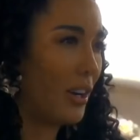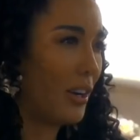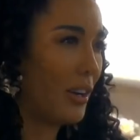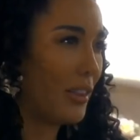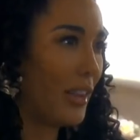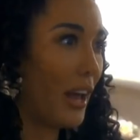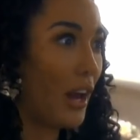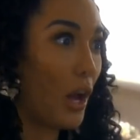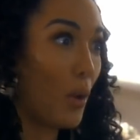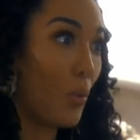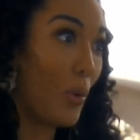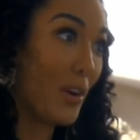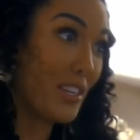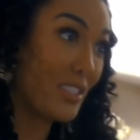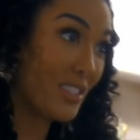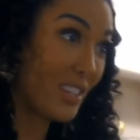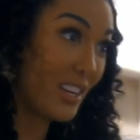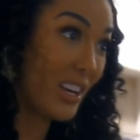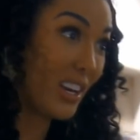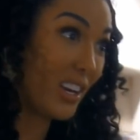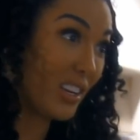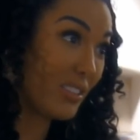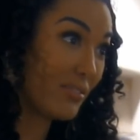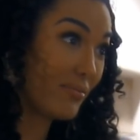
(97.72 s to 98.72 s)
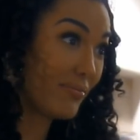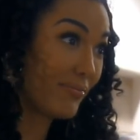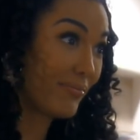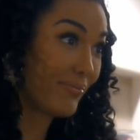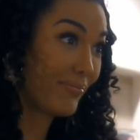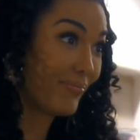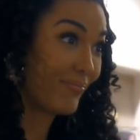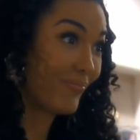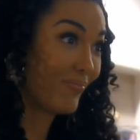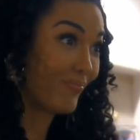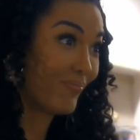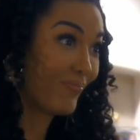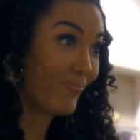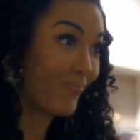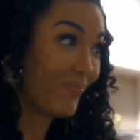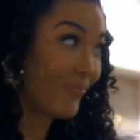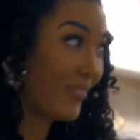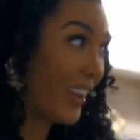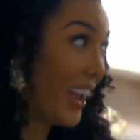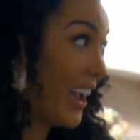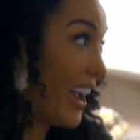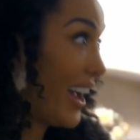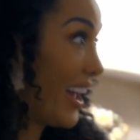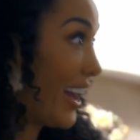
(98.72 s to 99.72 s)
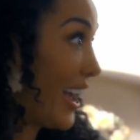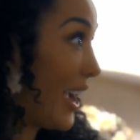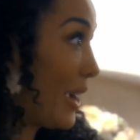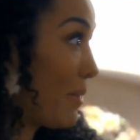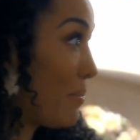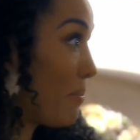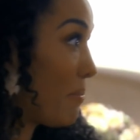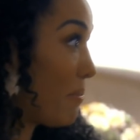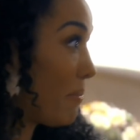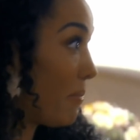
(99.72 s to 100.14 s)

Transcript: that I wasn't in. And I